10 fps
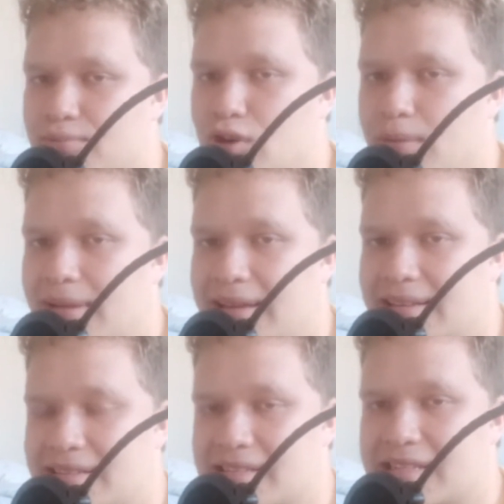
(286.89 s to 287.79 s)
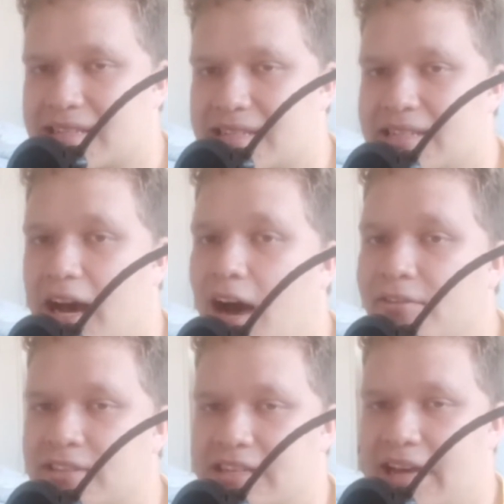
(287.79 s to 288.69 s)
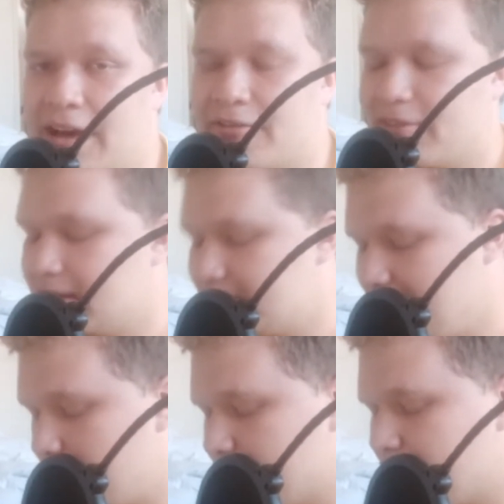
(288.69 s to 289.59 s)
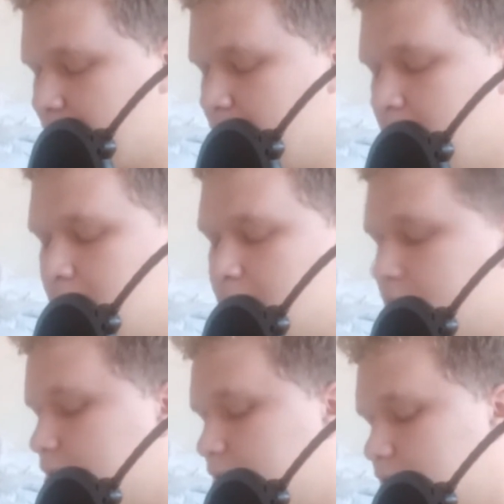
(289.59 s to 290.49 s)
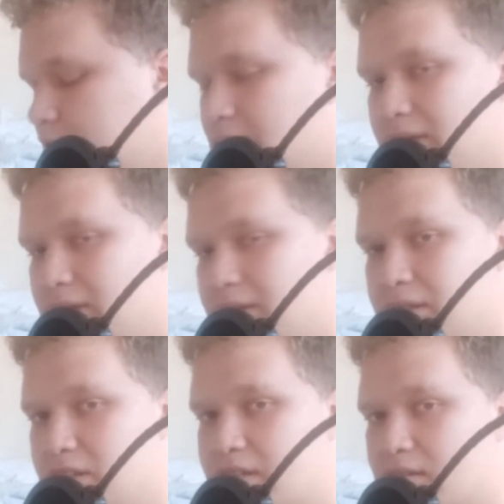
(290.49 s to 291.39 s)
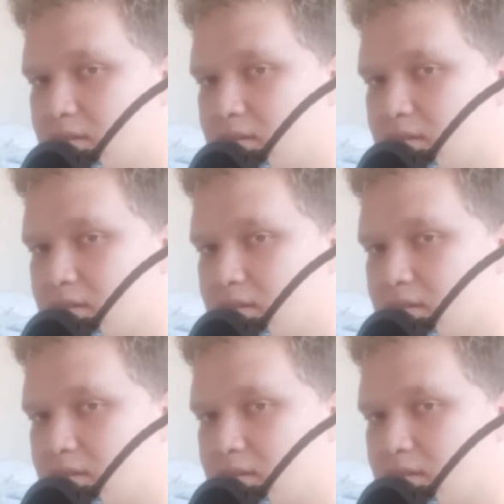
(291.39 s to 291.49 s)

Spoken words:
probably starve to death instead of just